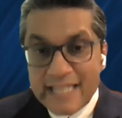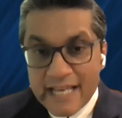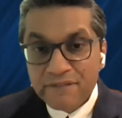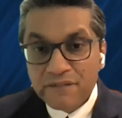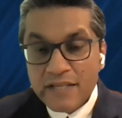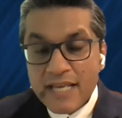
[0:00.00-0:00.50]

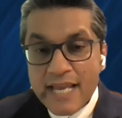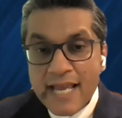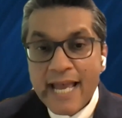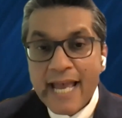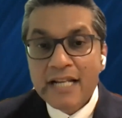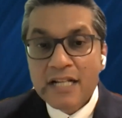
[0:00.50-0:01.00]
safely
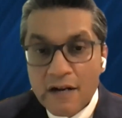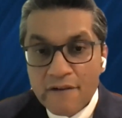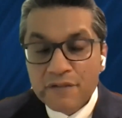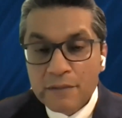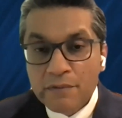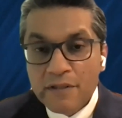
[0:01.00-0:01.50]
and
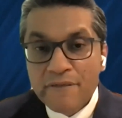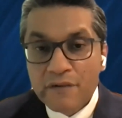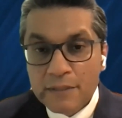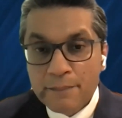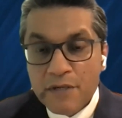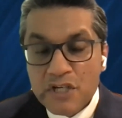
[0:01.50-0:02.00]
comfortably
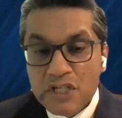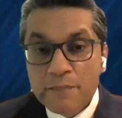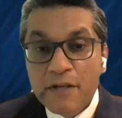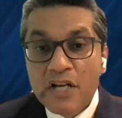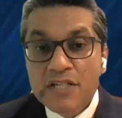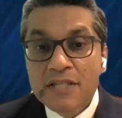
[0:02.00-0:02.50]
for the
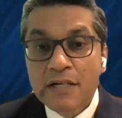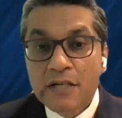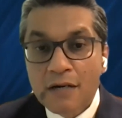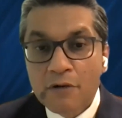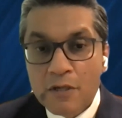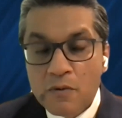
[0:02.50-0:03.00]
patient because they're
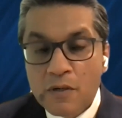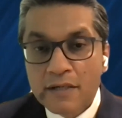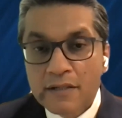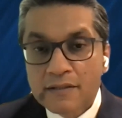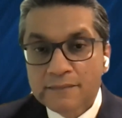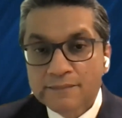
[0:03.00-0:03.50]
not
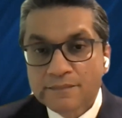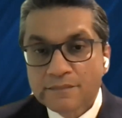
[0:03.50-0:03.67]
required.